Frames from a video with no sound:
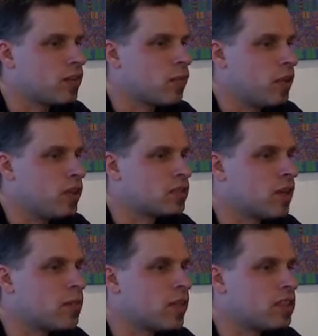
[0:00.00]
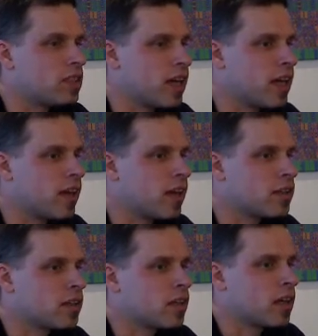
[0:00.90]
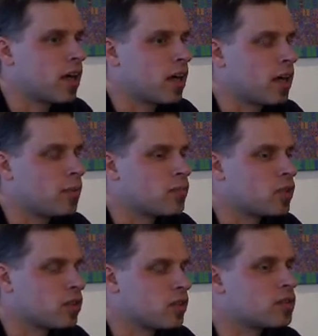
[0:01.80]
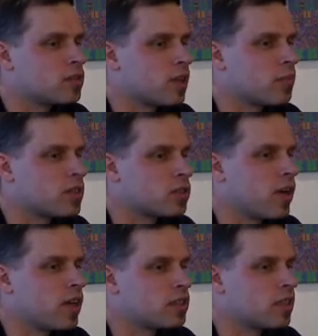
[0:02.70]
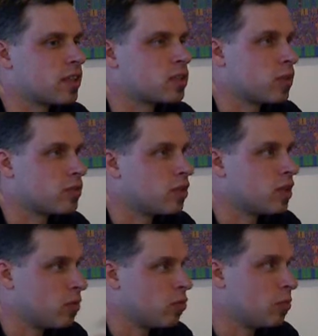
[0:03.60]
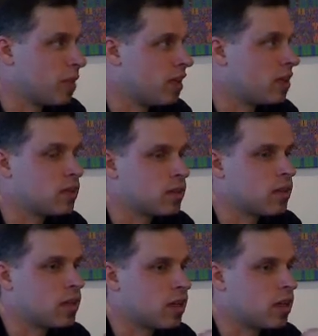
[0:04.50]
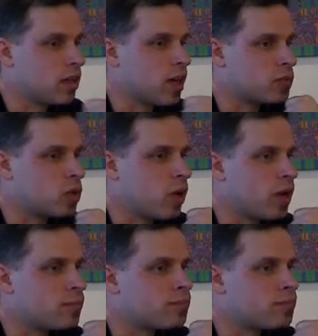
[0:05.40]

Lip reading: you sum these together, so sum the squares and take the square root, it'll come to 1.